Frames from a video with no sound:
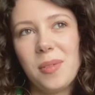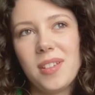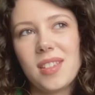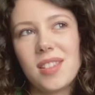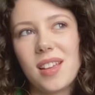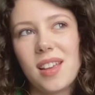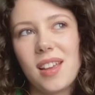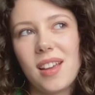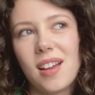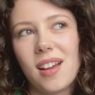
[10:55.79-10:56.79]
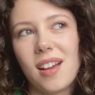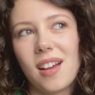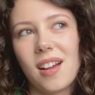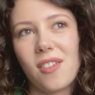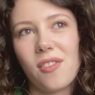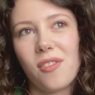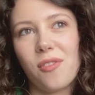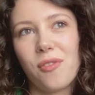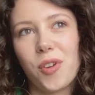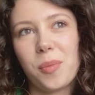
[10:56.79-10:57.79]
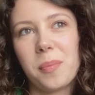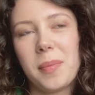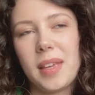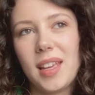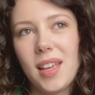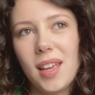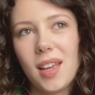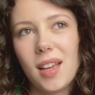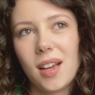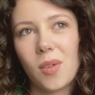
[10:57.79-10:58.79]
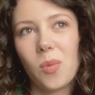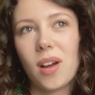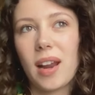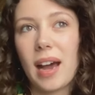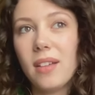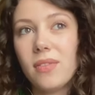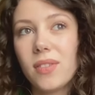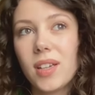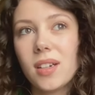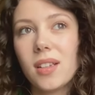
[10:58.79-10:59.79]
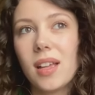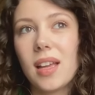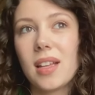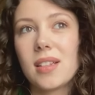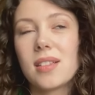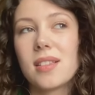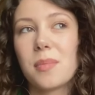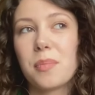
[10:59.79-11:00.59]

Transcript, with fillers: would say for me, what I feel is the